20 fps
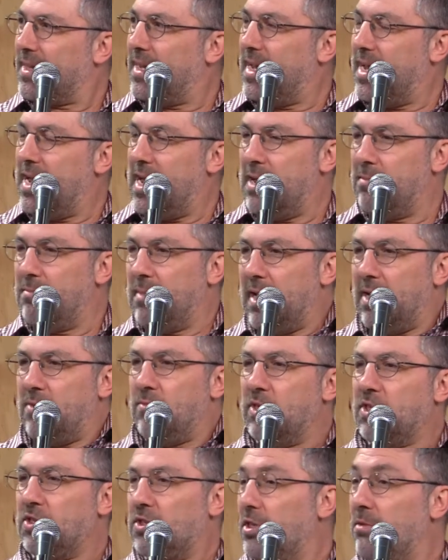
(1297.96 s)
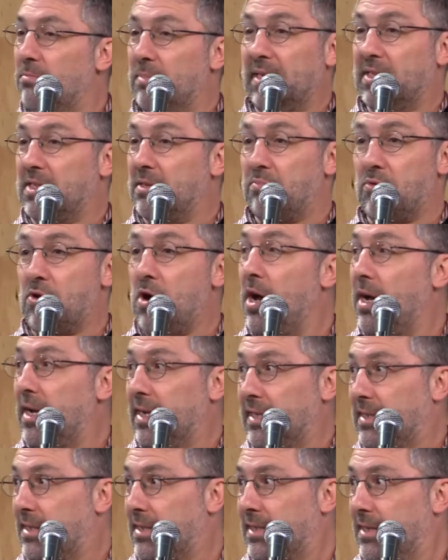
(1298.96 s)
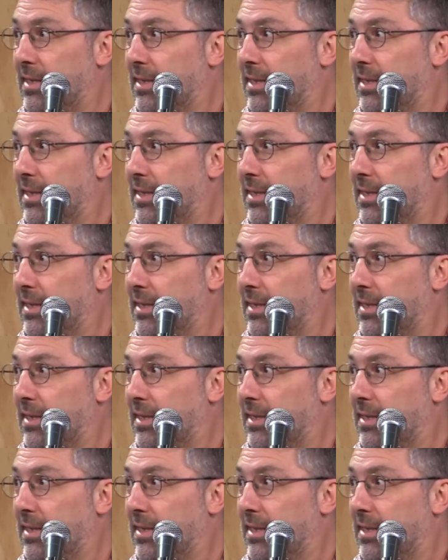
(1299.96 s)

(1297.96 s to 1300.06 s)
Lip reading: And we shouldn't be surprised.